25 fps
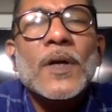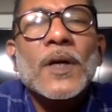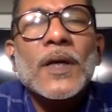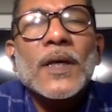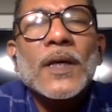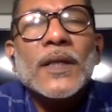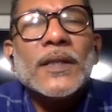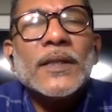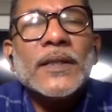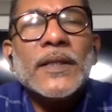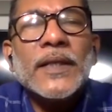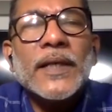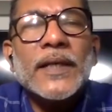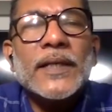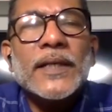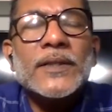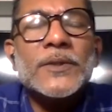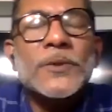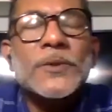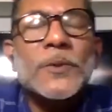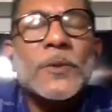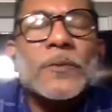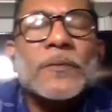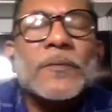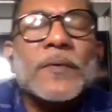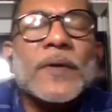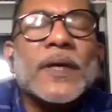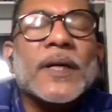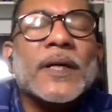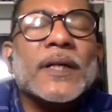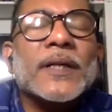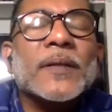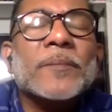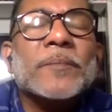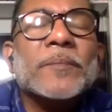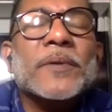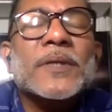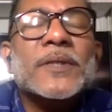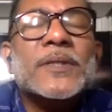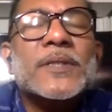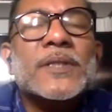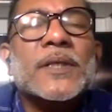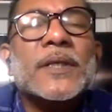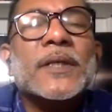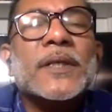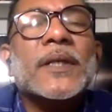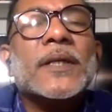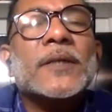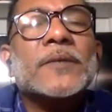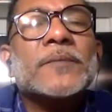India is nowhere in the
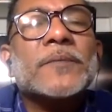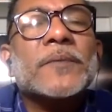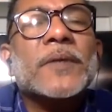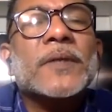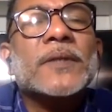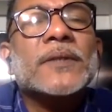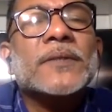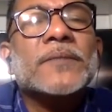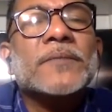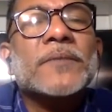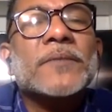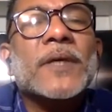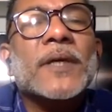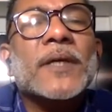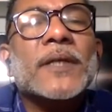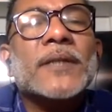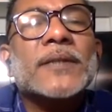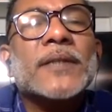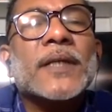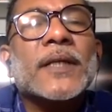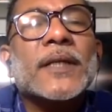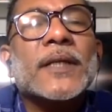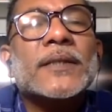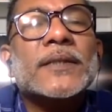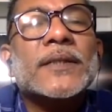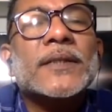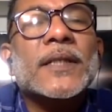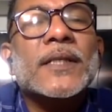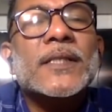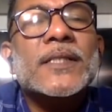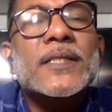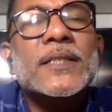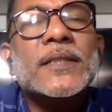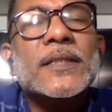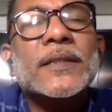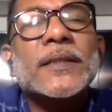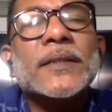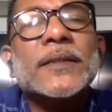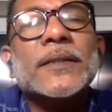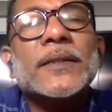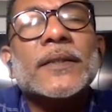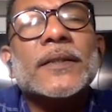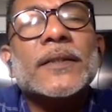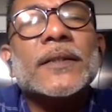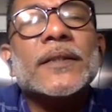picture as far as Afghanistan is concerned.